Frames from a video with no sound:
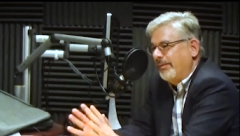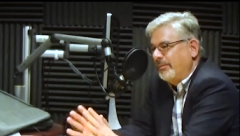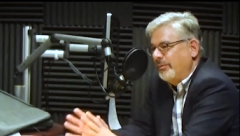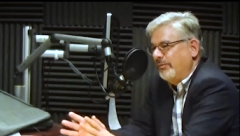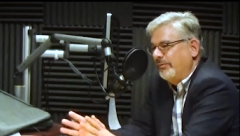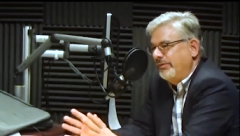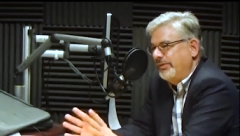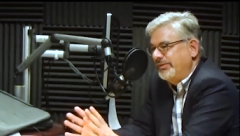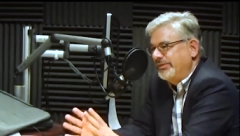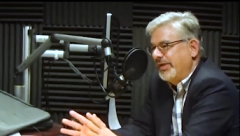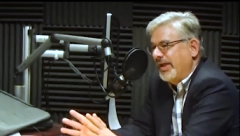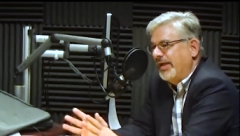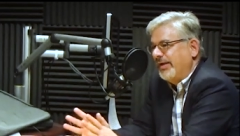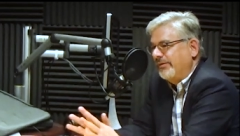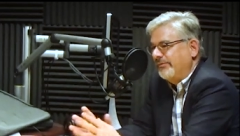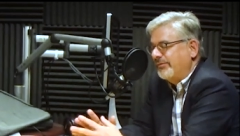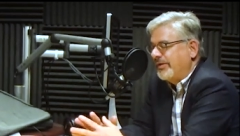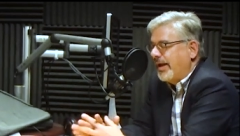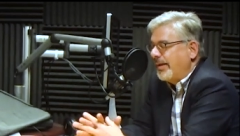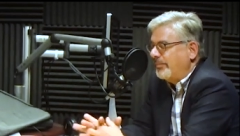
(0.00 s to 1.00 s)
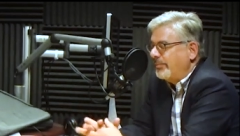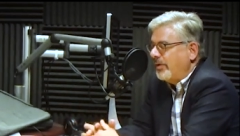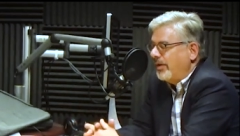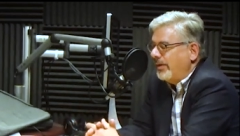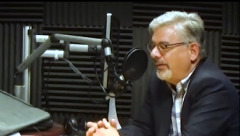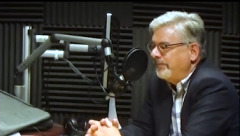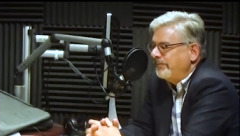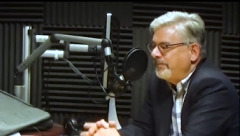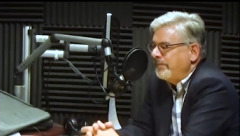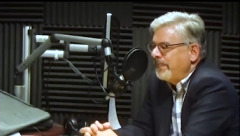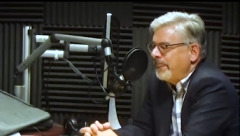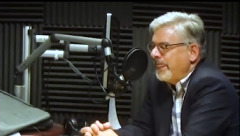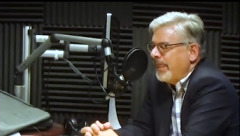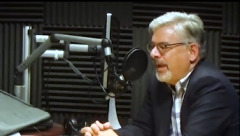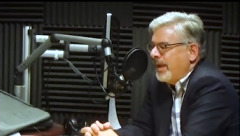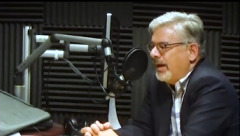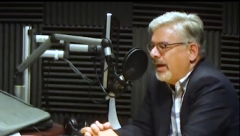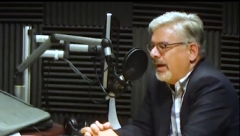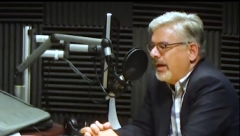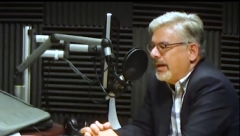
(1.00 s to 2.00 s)
the movie set of Top Gun.
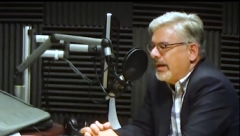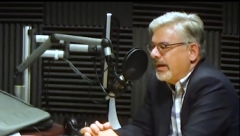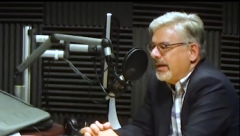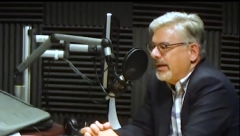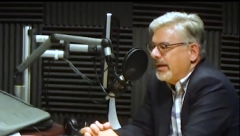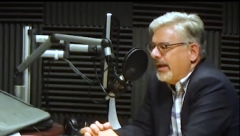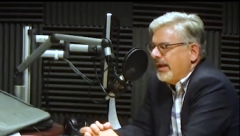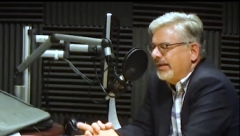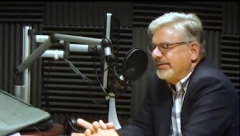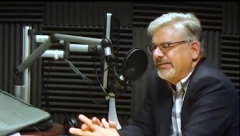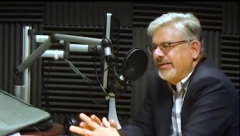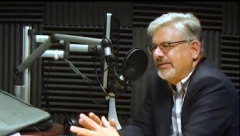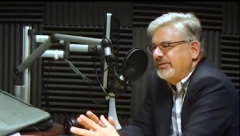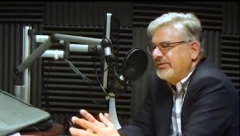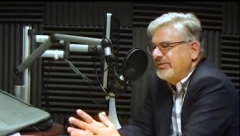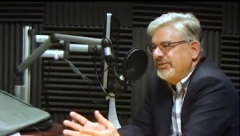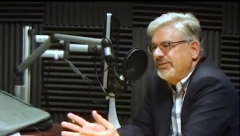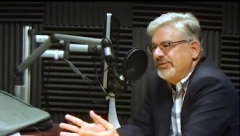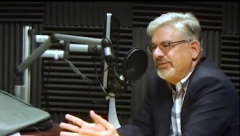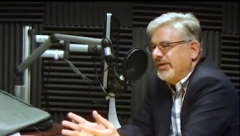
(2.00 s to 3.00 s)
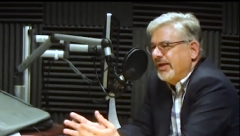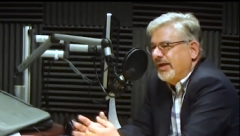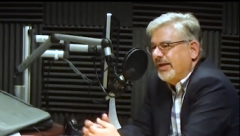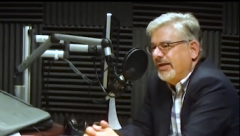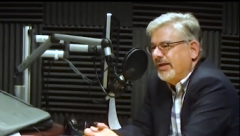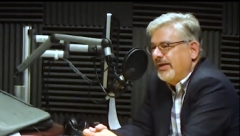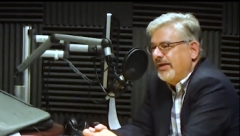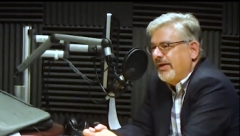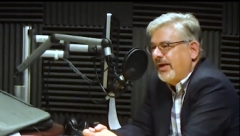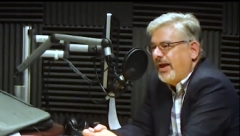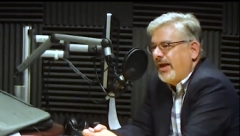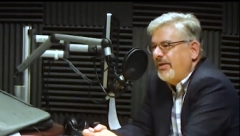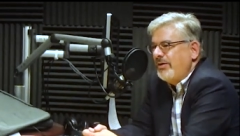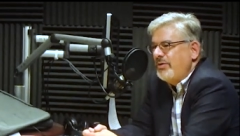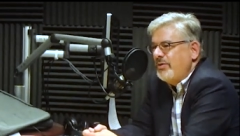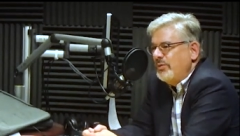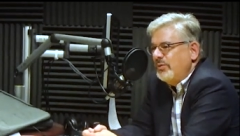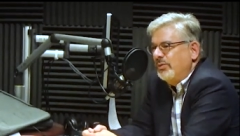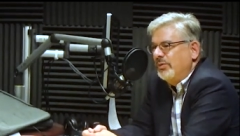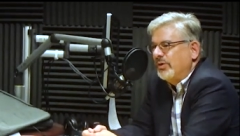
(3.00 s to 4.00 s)
Mm-hmm. I said, geez, guy, you know, how do
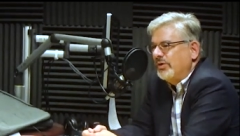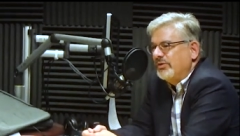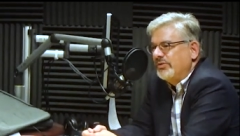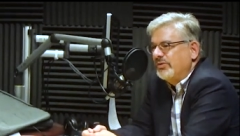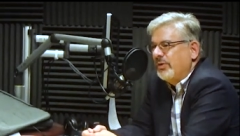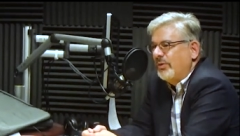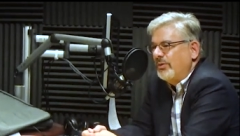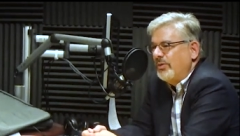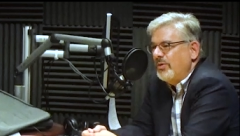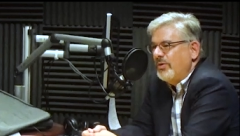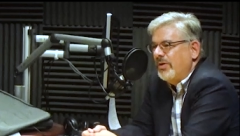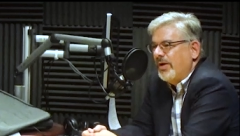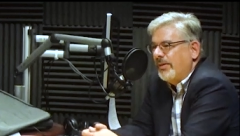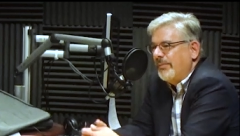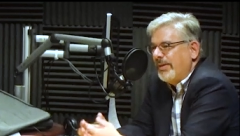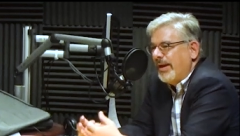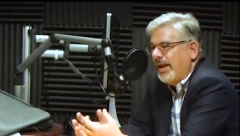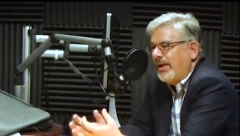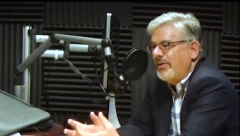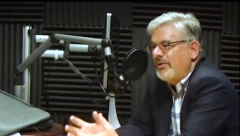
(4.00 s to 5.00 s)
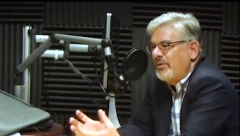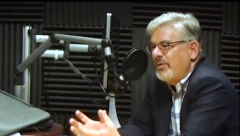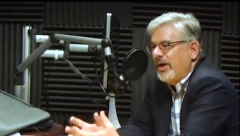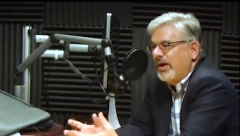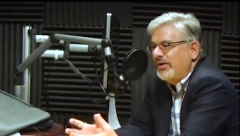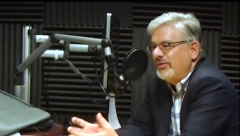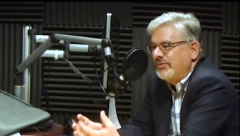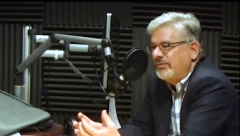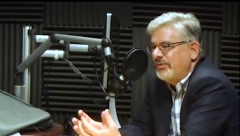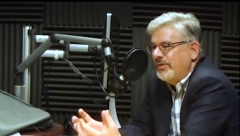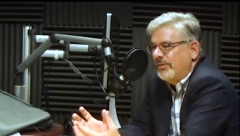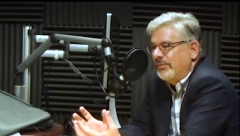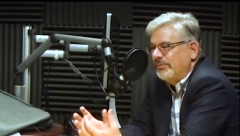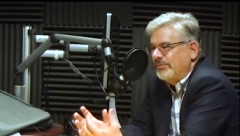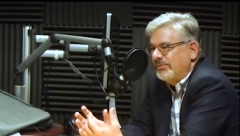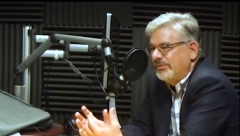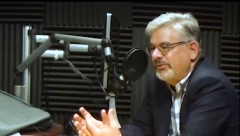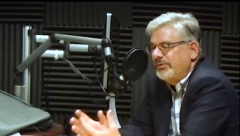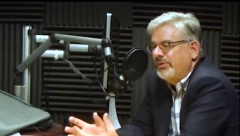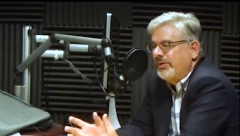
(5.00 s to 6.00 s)
you look so good? I mean, how do you guys, you know,
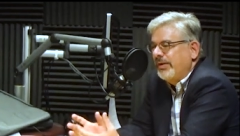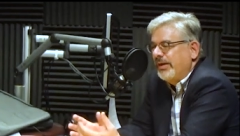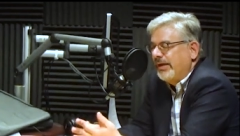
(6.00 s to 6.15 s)
do?